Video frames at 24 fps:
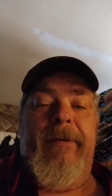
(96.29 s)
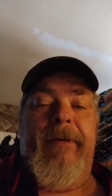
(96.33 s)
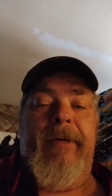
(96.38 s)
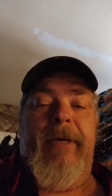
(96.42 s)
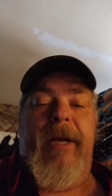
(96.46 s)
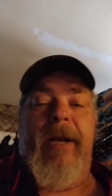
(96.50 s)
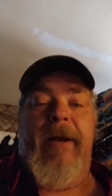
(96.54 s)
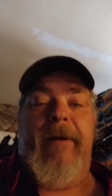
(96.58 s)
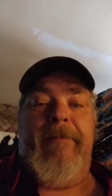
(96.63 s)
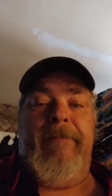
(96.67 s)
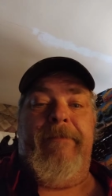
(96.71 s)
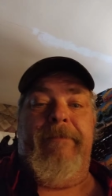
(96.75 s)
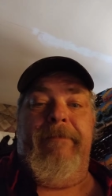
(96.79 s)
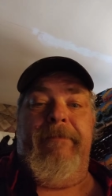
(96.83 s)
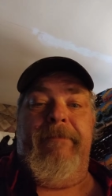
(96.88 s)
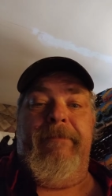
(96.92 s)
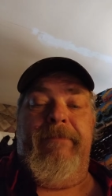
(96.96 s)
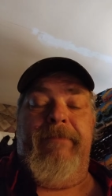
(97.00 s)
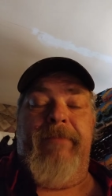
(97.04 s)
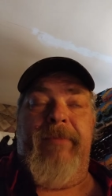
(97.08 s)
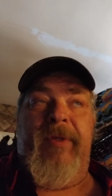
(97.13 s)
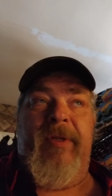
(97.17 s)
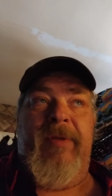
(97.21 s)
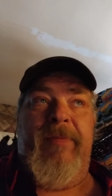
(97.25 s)
you know,
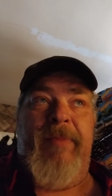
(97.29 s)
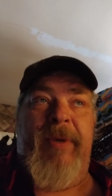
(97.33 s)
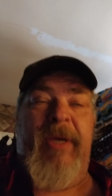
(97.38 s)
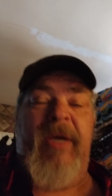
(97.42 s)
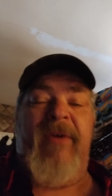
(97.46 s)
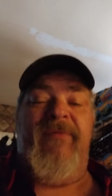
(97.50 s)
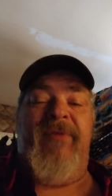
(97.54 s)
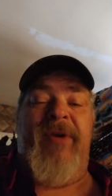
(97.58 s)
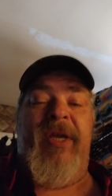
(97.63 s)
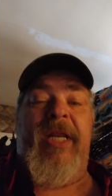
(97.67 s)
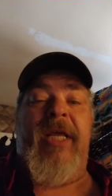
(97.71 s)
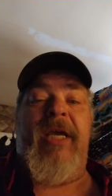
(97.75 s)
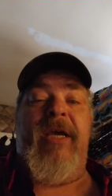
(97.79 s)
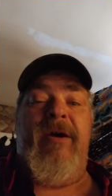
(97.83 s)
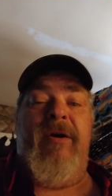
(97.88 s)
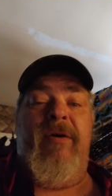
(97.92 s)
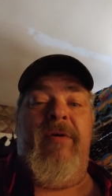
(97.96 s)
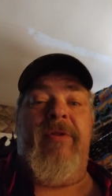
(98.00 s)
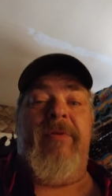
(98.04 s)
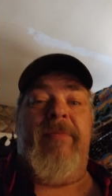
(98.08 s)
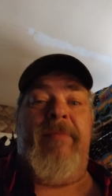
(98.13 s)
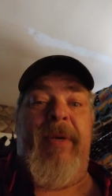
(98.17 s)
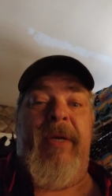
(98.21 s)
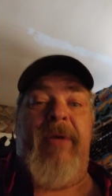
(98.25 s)
the big
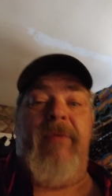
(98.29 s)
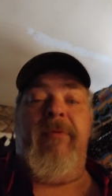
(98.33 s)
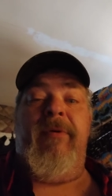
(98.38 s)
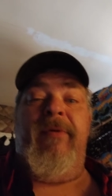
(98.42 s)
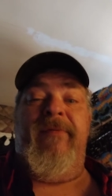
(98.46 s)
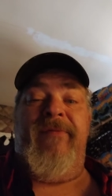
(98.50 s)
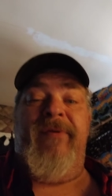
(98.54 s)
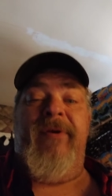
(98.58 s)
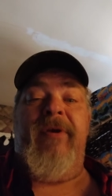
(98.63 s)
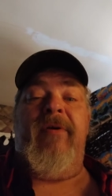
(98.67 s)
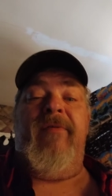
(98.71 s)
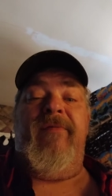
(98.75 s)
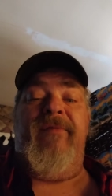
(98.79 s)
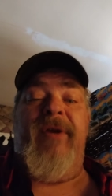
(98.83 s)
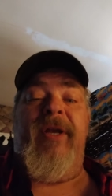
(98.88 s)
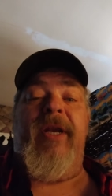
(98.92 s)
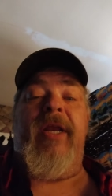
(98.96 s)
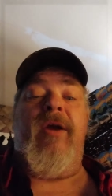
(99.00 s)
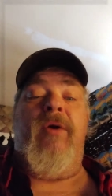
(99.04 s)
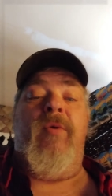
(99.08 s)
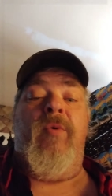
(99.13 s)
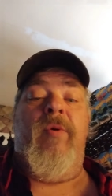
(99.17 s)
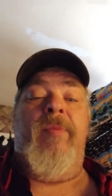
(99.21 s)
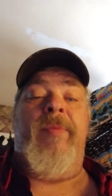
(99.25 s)
video, the big reveal
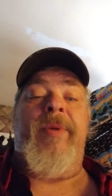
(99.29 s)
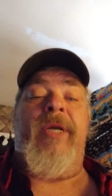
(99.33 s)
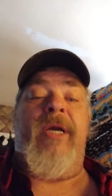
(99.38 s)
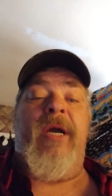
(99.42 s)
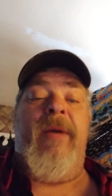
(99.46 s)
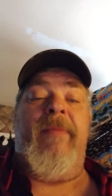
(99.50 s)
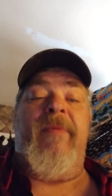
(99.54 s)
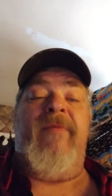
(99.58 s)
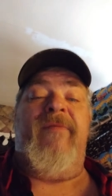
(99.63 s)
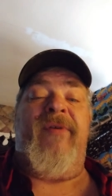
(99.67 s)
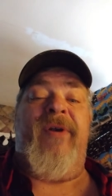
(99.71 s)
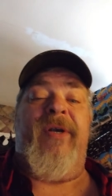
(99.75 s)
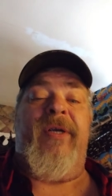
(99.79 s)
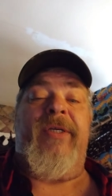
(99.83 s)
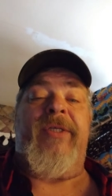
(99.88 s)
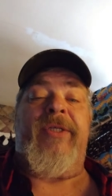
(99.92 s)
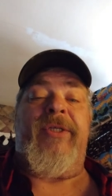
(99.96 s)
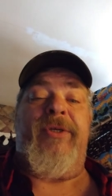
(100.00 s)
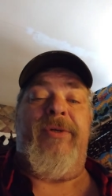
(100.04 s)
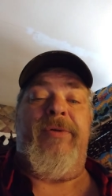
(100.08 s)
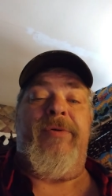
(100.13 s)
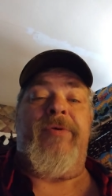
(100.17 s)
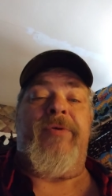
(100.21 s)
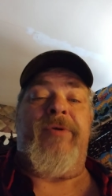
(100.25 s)
video will be coming very
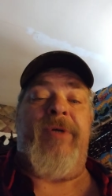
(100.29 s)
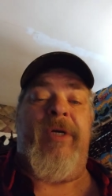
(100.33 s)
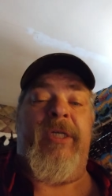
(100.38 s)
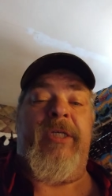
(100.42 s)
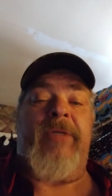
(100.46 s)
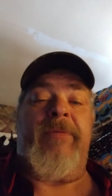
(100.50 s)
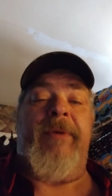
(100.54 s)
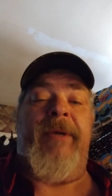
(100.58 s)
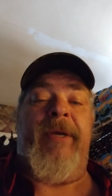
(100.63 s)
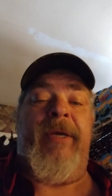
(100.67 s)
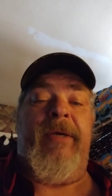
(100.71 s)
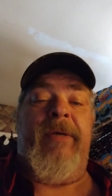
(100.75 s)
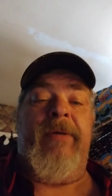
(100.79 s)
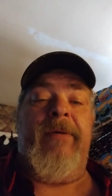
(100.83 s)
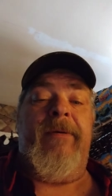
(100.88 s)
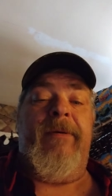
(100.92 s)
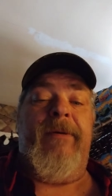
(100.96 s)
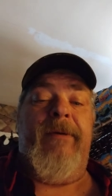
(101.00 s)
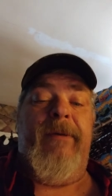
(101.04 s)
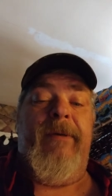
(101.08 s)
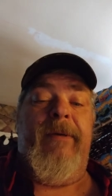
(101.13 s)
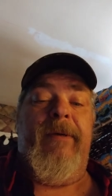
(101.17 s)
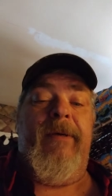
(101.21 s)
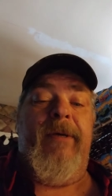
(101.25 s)
soon. Trust me,
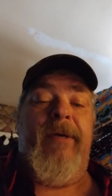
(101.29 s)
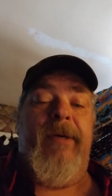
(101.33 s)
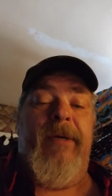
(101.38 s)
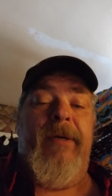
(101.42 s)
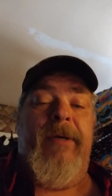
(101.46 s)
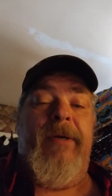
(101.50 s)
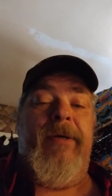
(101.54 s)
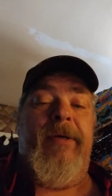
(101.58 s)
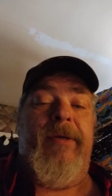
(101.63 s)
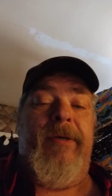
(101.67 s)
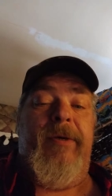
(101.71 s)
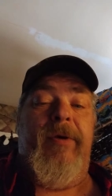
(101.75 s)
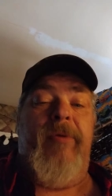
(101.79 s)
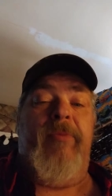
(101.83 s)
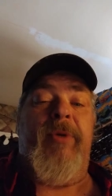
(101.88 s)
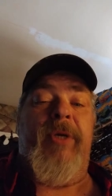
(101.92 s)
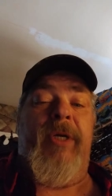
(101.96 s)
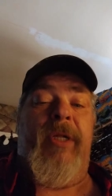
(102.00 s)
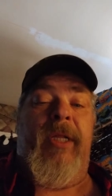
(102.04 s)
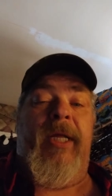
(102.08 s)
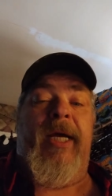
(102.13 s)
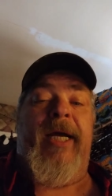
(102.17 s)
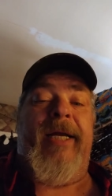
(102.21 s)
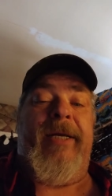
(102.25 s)
you'll be
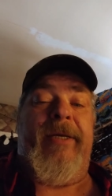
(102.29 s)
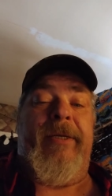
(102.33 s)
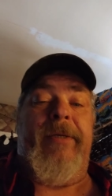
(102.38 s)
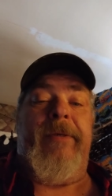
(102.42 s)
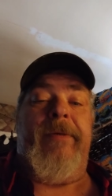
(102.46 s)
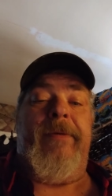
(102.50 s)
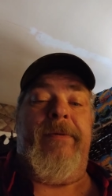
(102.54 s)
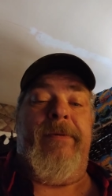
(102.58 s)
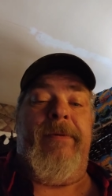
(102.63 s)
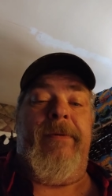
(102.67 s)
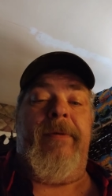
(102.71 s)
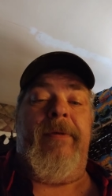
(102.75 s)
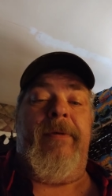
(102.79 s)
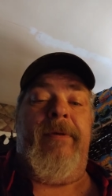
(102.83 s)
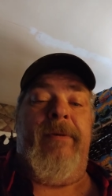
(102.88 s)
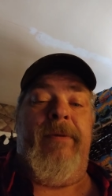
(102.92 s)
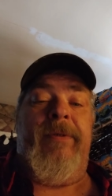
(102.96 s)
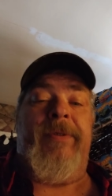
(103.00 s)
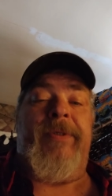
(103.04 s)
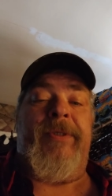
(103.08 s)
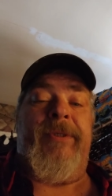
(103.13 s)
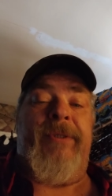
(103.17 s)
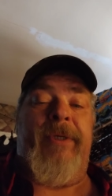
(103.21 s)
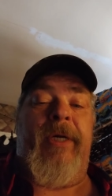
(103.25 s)
glad you you
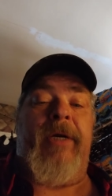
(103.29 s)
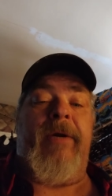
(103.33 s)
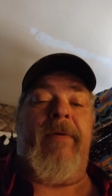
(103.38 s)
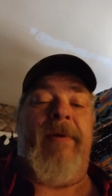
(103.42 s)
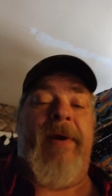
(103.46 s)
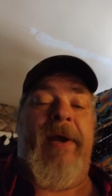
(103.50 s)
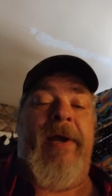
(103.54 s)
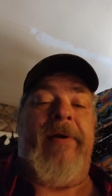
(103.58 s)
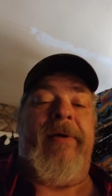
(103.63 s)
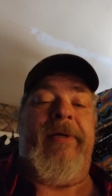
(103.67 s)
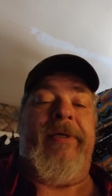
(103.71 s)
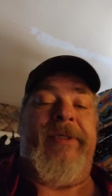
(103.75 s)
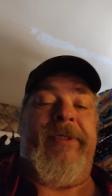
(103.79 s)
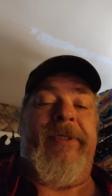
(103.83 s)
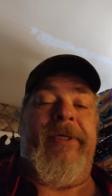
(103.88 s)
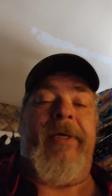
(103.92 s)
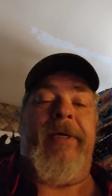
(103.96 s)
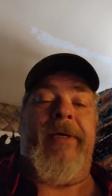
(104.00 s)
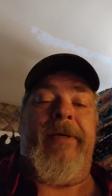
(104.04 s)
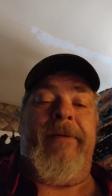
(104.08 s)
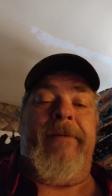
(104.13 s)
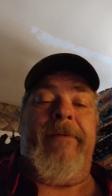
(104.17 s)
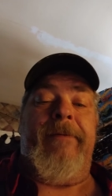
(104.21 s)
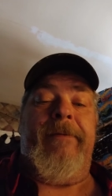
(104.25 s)
stuck around to see
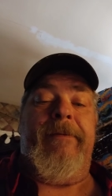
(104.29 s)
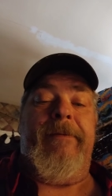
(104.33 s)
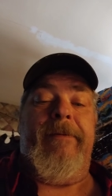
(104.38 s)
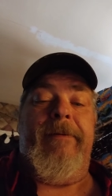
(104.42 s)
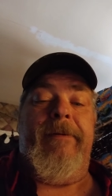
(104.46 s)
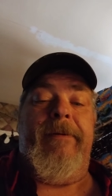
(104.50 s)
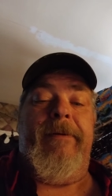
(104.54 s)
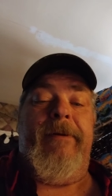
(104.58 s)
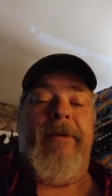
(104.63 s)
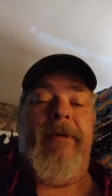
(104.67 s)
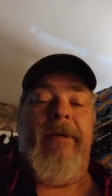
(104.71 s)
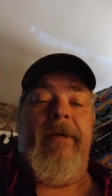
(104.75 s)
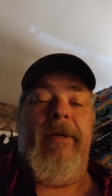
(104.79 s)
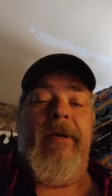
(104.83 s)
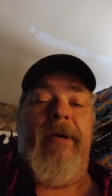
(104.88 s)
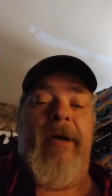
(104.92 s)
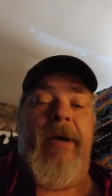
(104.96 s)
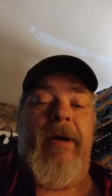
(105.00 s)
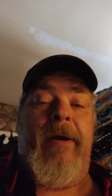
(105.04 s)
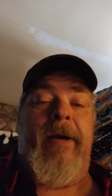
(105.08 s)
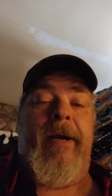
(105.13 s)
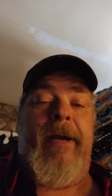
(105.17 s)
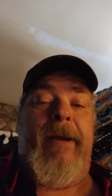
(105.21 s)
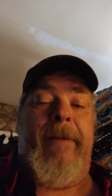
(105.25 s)
it.
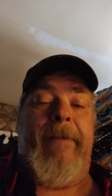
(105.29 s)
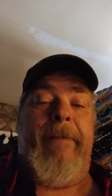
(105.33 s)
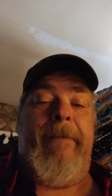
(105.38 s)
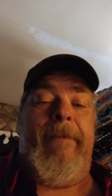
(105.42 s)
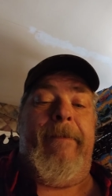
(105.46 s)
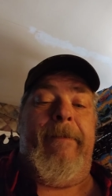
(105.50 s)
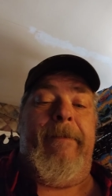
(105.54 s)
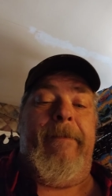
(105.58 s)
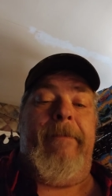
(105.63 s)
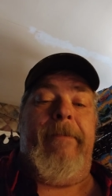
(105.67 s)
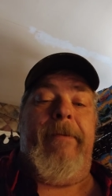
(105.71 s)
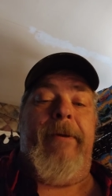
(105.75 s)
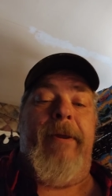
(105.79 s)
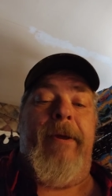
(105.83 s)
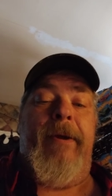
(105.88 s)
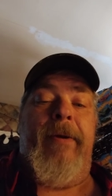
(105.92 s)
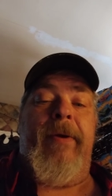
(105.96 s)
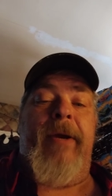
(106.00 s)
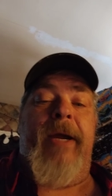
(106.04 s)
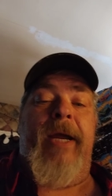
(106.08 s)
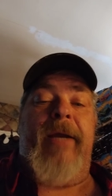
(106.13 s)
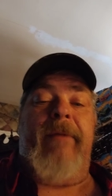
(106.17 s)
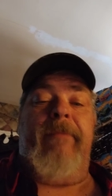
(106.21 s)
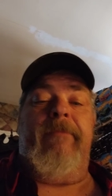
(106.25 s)
All right, all
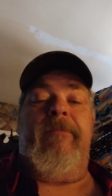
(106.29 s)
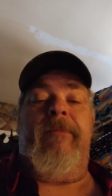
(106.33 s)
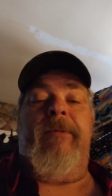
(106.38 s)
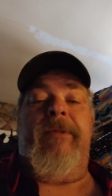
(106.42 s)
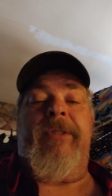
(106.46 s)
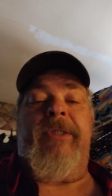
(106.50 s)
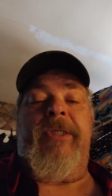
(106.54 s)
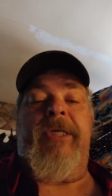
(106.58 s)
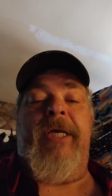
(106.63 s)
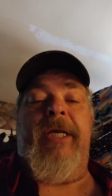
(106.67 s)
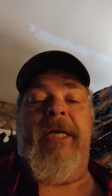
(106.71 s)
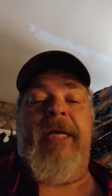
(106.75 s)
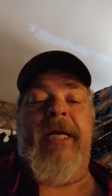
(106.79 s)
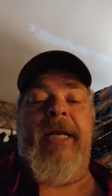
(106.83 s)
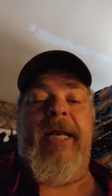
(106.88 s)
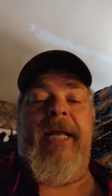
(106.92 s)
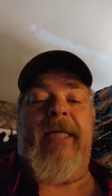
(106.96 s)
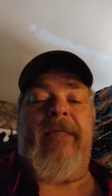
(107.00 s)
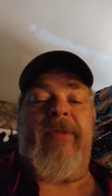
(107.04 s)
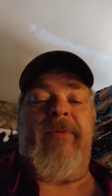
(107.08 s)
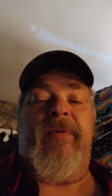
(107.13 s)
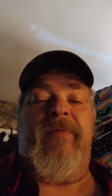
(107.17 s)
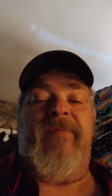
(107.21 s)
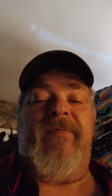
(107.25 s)
right. We'll see you in the
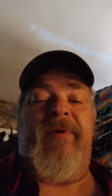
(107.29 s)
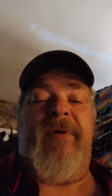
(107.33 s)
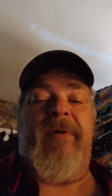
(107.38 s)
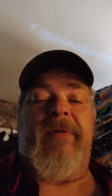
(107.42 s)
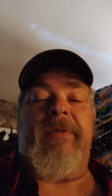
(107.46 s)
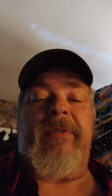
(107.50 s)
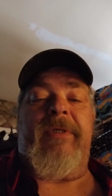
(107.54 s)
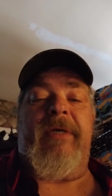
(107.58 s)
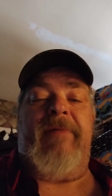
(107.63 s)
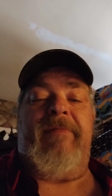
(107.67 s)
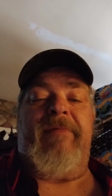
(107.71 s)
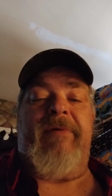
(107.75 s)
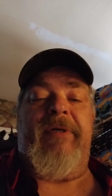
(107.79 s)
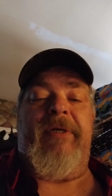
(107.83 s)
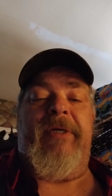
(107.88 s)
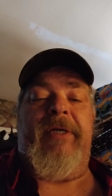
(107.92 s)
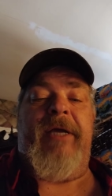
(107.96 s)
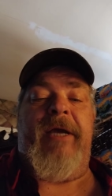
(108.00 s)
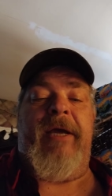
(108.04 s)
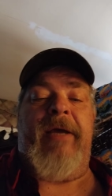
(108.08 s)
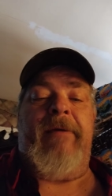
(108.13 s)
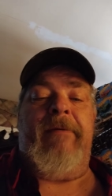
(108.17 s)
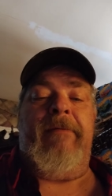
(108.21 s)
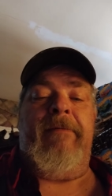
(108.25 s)
next one, folks. Have a good
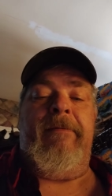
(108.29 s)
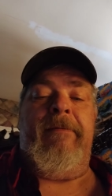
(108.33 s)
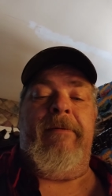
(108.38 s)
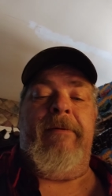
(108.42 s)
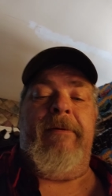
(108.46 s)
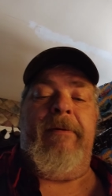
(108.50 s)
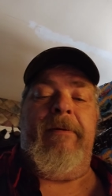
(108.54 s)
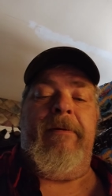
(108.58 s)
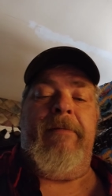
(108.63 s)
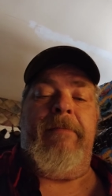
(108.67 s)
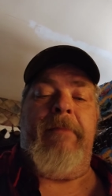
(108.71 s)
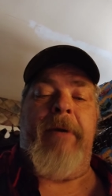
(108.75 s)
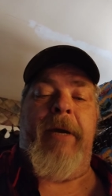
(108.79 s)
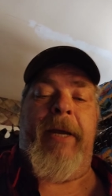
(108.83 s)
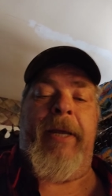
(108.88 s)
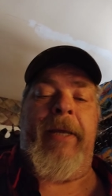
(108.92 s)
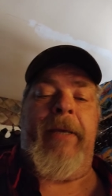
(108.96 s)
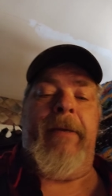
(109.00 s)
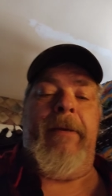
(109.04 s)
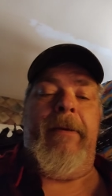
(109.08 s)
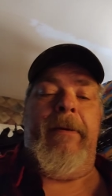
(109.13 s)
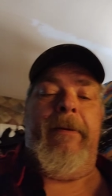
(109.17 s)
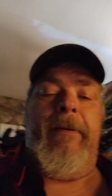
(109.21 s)
day. Bye.